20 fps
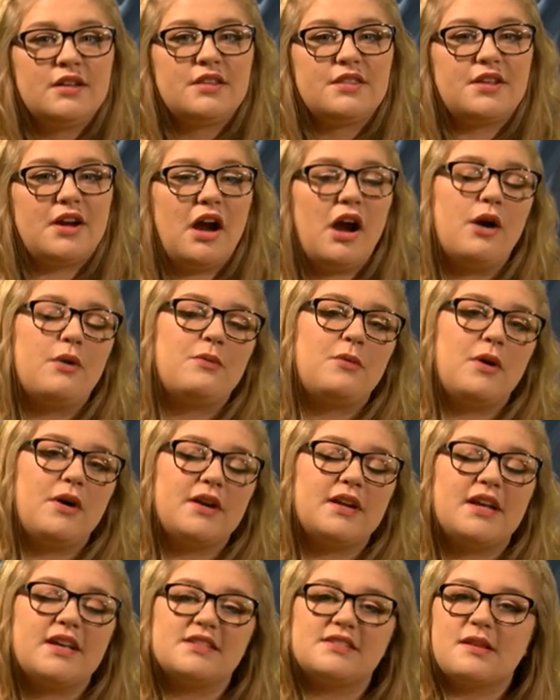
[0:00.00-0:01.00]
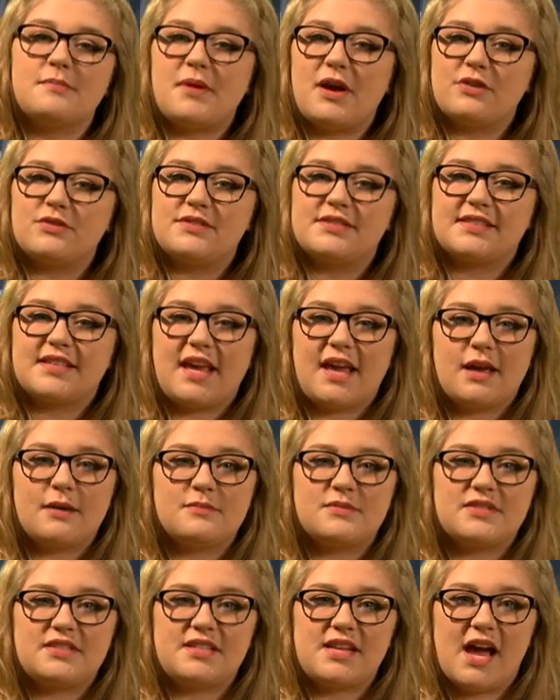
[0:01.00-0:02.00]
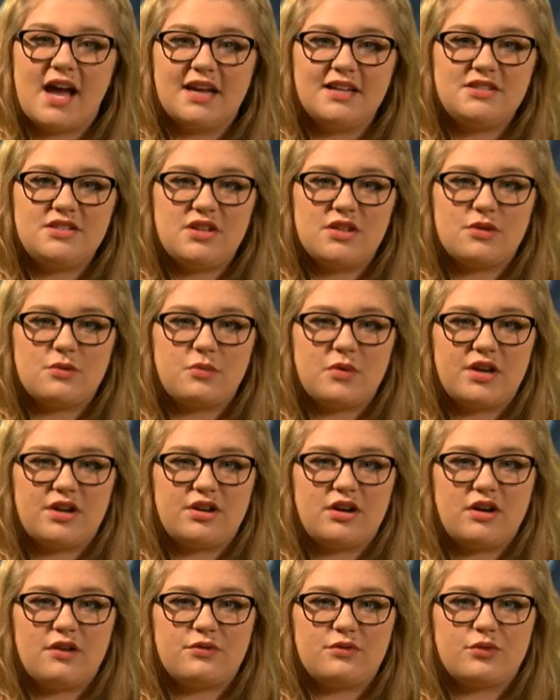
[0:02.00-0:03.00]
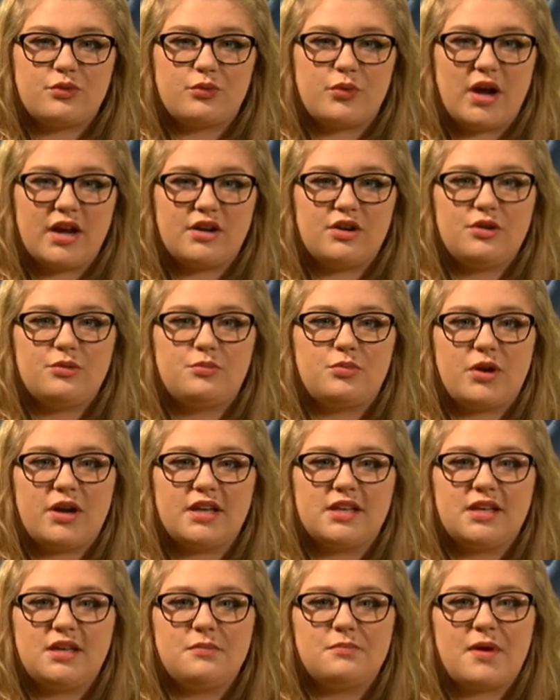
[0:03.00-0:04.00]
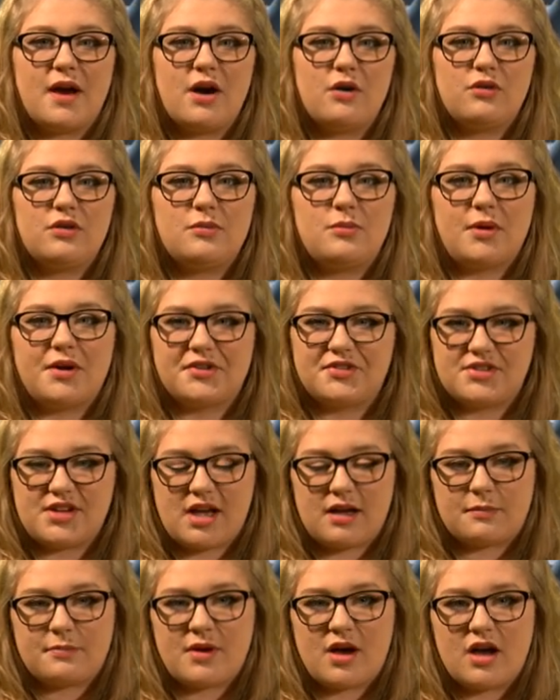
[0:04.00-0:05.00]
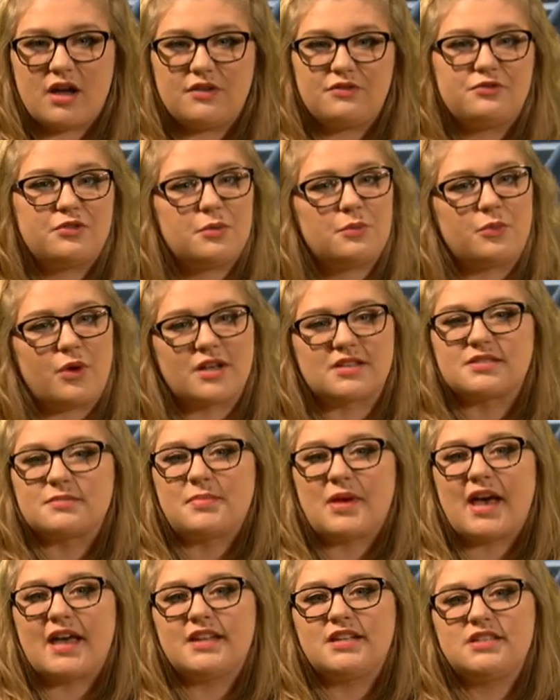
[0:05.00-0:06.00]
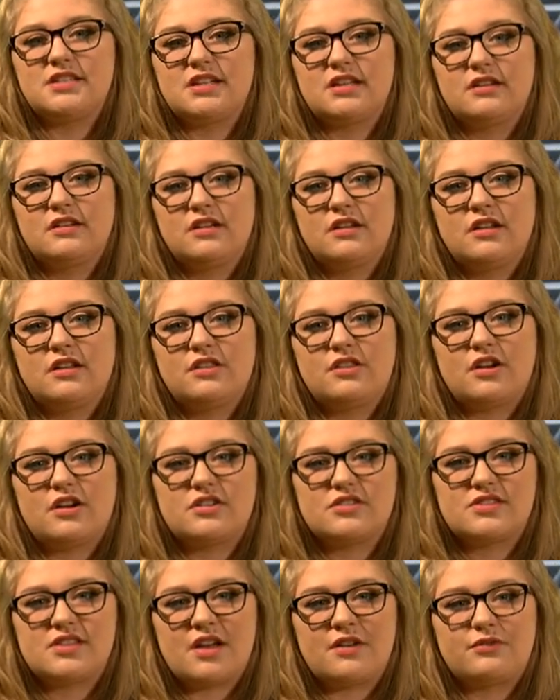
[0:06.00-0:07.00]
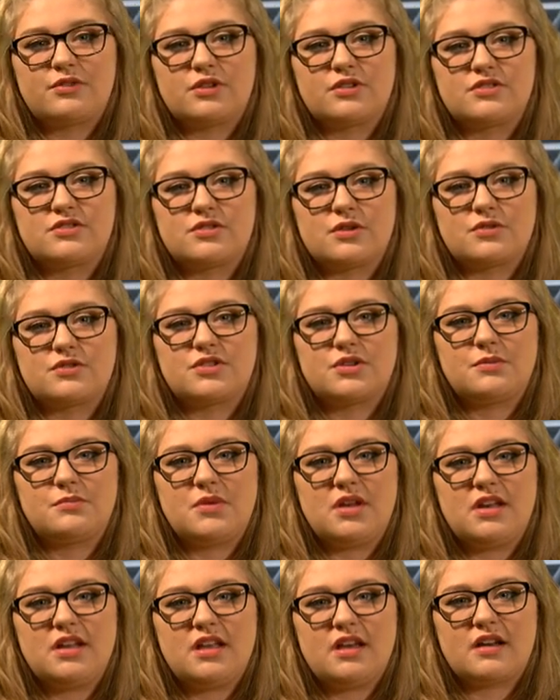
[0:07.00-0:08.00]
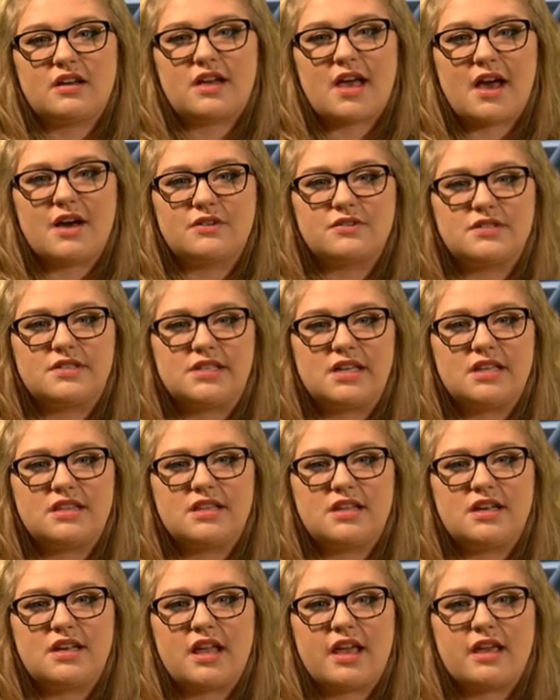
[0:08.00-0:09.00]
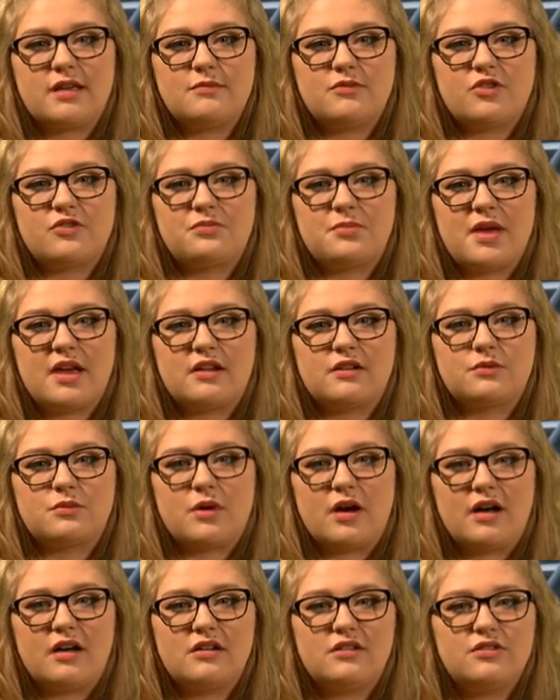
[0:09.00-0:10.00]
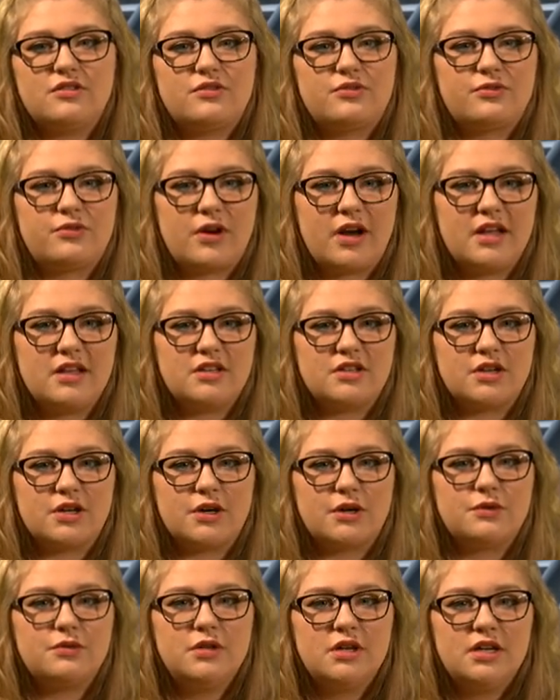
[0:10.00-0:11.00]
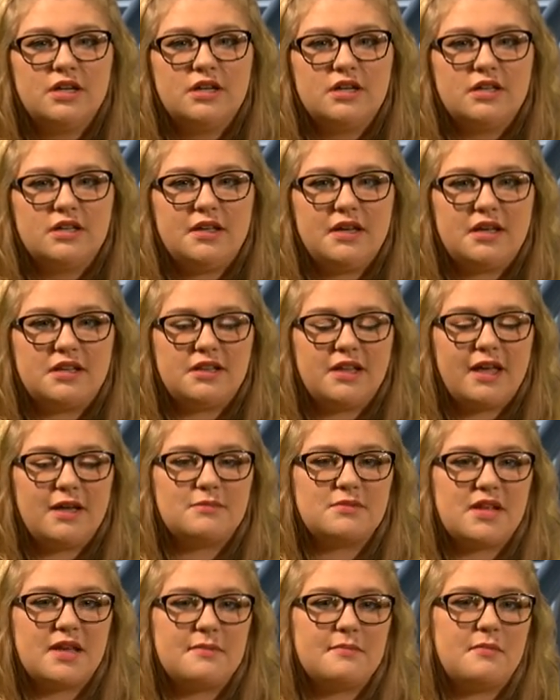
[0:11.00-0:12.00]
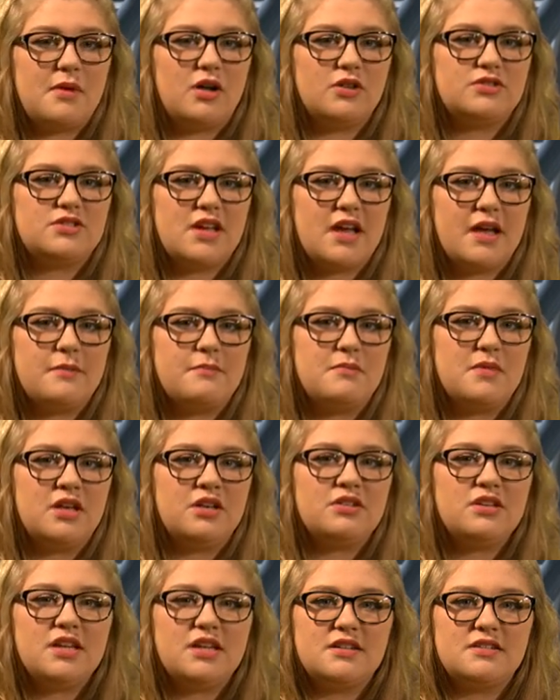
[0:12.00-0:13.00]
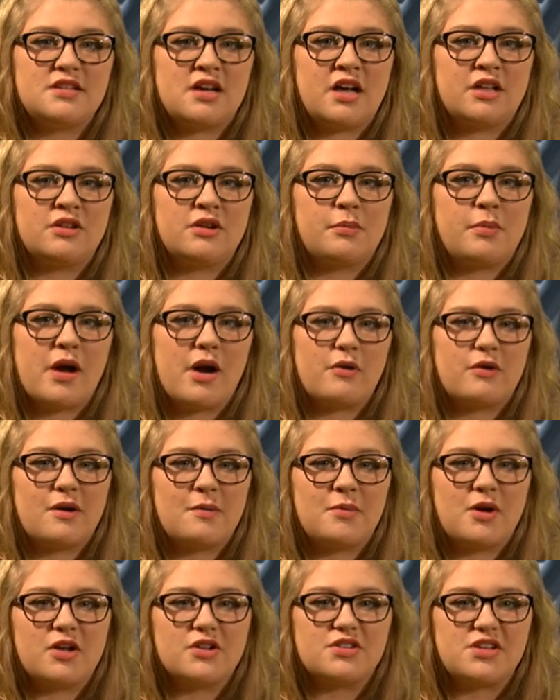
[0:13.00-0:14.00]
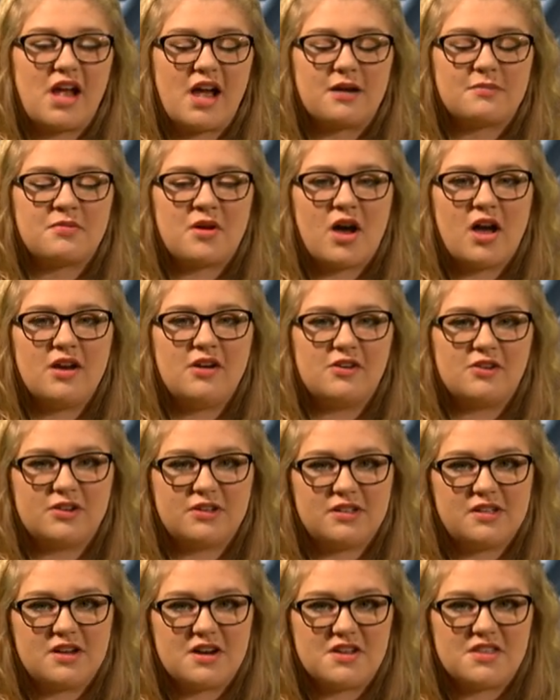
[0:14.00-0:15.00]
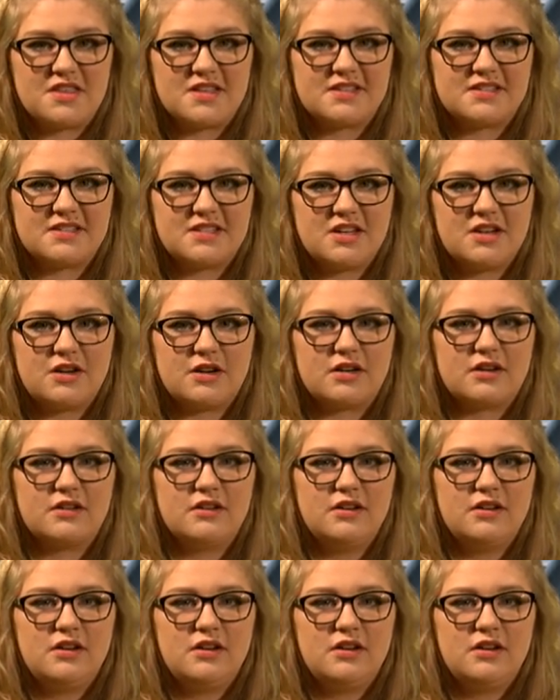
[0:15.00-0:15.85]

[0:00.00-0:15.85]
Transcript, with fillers: There are warnings about scams tied to the winner of the record-breaking Powerball jackpot from West Bend. There are several social media accounts in the name of Manuel Franco he claimed a multi-million dollar Powerball jackpot earlier this year.